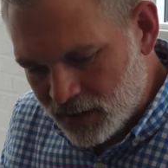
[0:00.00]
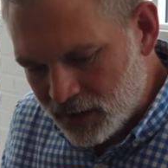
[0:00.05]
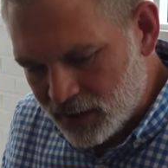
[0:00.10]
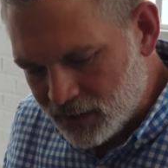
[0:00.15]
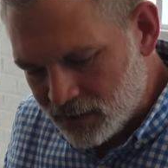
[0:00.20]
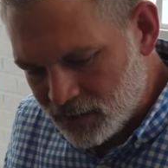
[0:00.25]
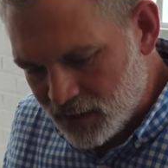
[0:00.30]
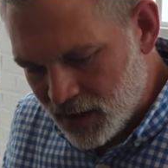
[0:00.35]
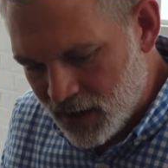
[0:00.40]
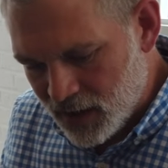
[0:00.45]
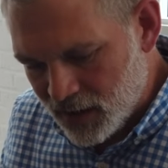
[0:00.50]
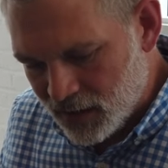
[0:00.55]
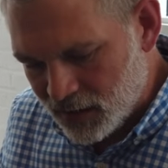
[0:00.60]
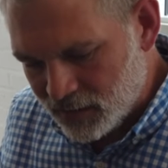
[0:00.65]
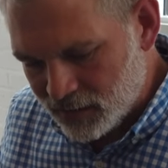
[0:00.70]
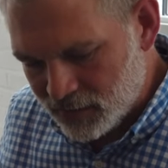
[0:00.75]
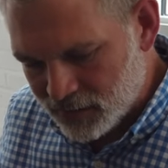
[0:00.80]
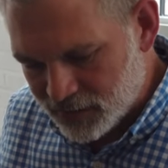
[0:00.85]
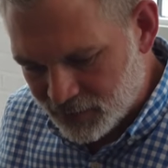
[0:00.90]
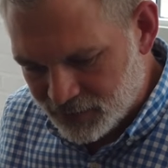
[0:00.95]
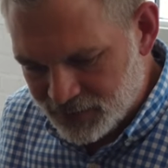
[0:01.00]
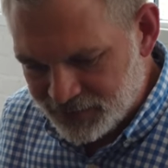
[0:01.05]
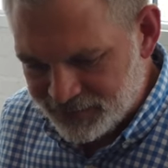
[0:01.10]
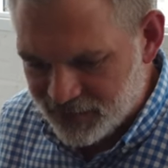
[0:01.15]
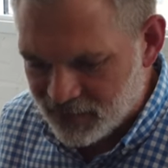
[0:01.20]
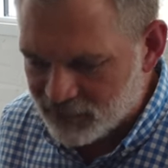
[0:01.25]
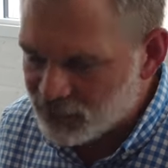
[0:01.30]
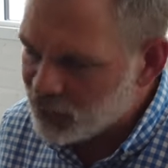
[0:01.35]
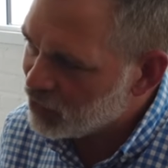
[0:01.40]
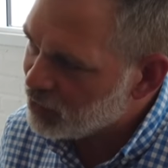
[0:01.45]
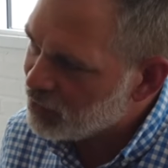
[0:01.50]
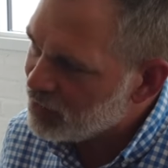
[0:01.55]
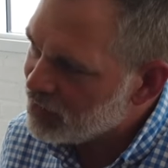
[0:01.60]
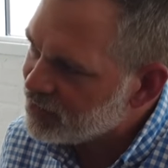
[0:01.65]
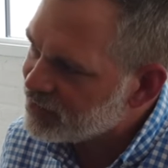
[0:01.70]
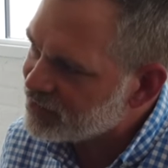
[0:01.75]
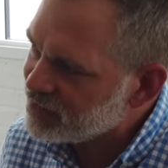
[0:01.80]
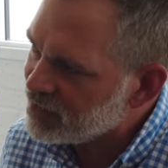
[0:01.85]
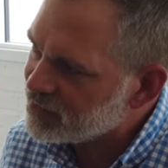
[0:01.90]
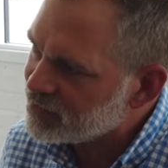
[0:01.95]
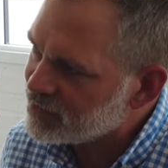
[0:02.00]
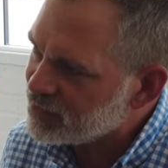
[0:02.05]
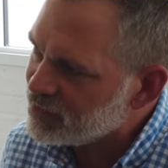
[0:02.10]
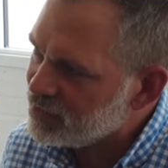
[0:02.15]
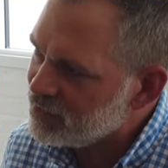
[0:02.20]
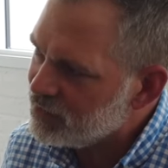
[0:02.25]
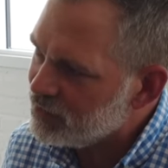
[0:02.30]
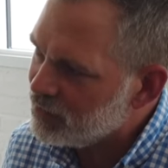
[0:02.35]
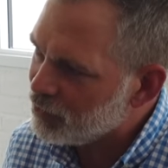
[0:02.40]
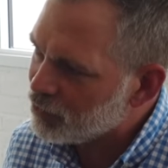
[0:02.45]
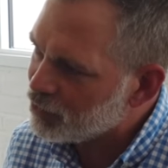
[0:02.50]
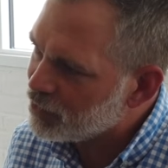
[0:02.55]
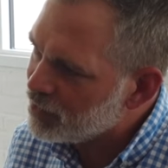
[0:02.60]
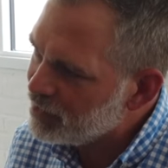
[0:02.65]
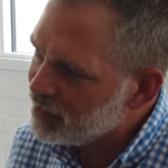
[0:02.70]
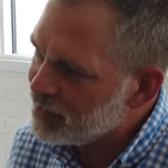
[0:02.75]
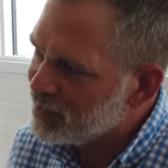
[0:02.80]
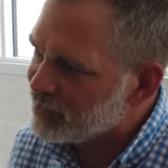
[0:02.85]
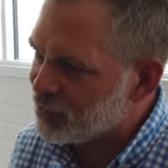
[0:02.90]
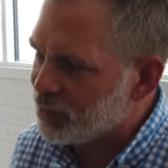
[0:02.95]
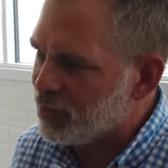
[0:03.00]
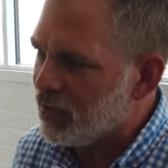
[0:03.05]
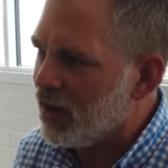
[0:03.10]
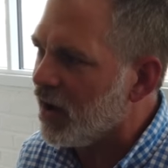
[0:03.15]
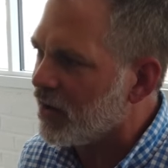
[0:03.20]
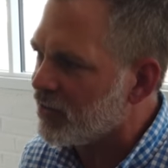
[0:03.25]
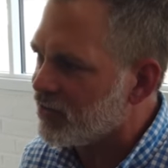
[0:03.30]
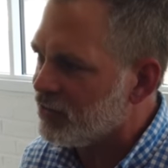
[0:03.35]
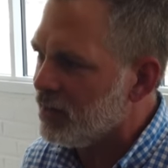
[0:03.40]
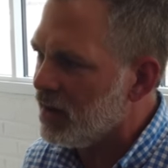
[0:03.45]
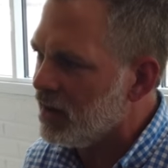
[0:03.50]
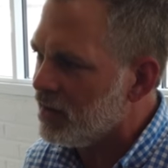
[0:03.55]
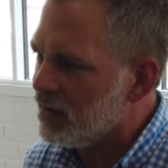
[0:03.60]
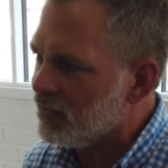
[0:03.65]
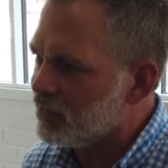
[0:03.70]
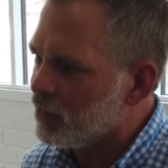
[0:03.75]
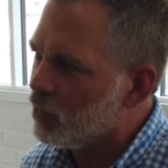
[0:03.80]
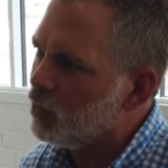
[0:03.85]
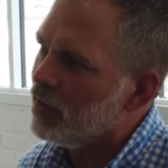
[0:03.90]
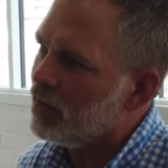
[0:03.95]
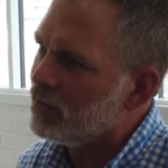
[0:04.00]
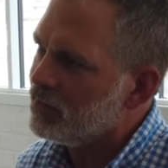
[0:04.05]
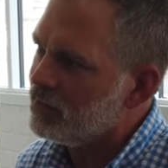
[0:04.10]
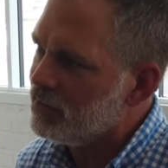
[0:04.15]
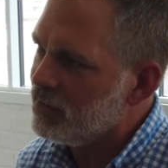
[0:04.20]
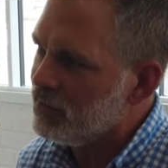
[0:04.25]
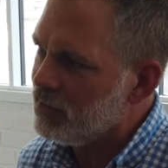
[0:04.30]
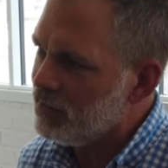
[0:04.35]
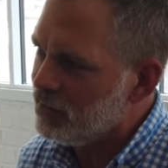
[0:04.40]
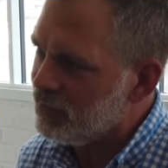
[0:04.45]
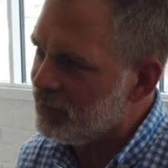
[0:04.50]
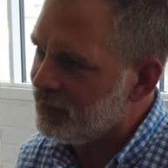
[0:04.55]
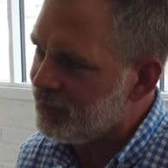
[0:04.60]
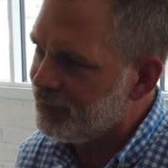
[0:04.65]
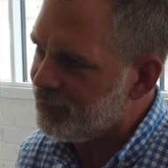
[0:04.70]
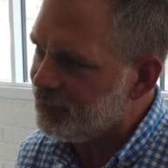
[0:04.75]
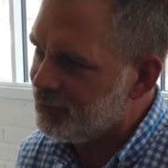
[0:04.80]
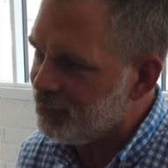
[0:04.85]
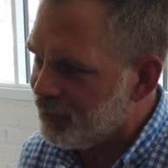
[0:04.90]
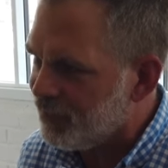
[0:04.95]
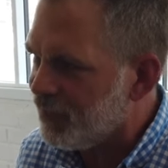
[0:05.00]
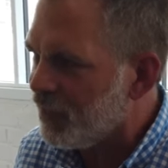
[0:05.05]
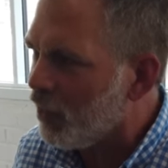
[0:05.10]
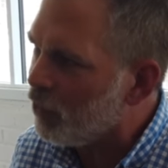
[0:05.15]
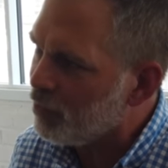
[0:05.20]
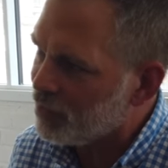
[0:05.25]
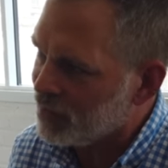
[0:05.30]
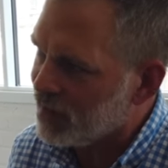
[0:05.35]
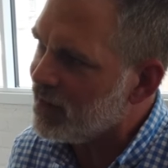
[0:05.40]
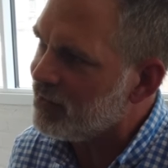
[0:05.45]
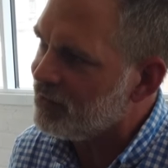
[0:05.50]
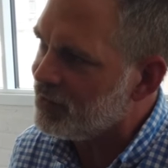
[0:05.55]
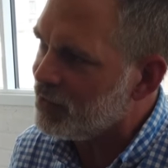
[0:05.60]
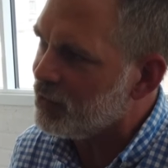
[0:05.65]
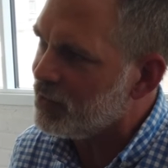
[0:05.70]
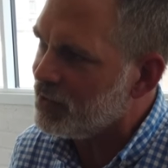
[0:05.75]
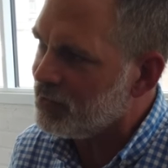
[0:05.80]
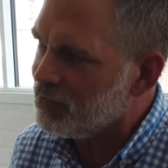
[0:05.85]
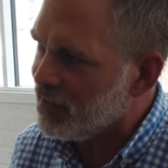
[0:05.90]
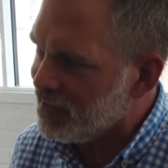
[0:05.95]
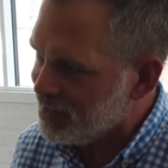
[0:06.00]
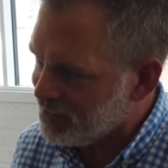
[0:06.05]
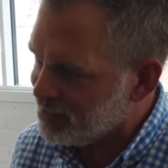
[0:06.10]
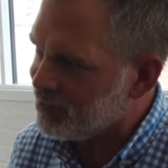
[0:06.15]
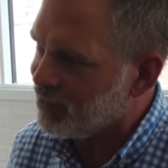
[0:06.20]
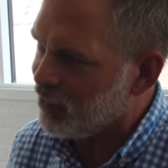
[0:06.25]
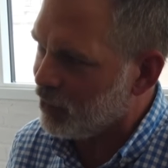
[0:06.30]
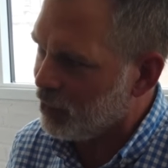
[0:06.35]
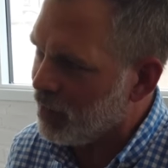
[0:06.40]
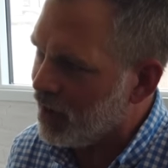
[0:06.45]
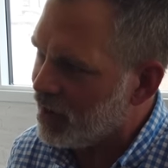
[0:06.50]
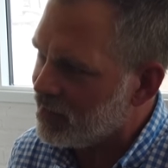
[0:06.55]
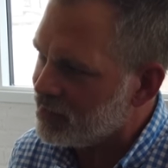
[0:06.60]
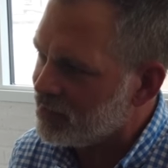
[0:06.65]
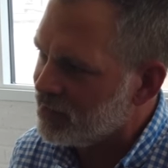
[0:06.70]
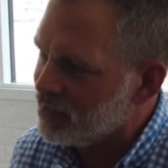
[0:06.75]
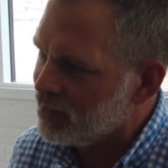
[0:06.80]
in a 35 millimeter sensor really is approximating to what film gave you in medium format.